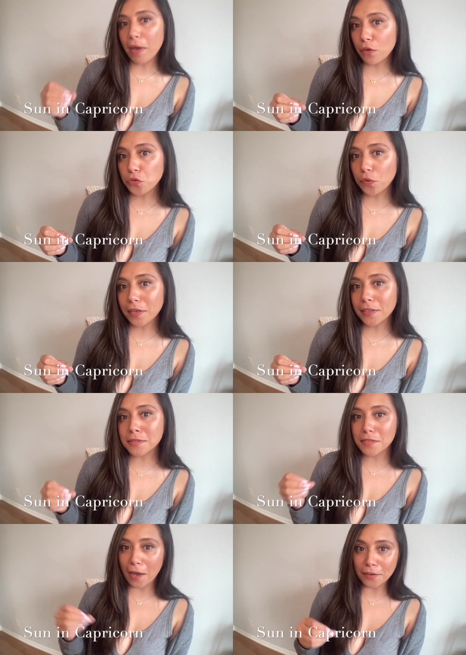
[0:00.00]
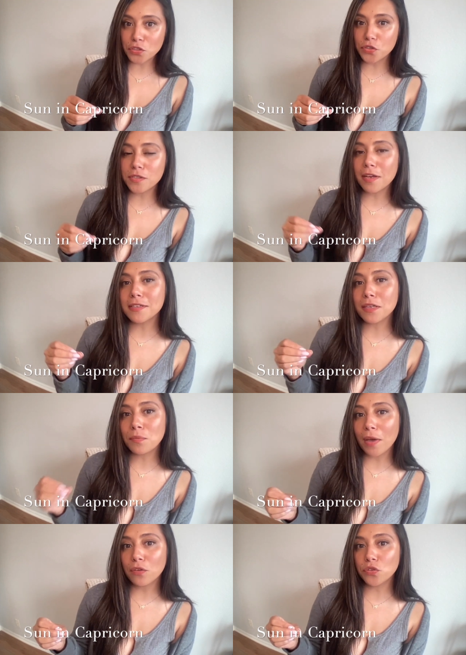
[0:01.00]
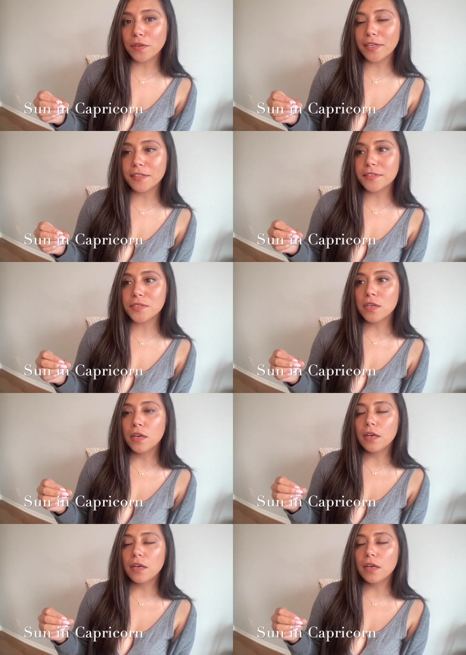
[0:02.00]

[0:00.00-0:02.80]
boundaries, exercising boundaries,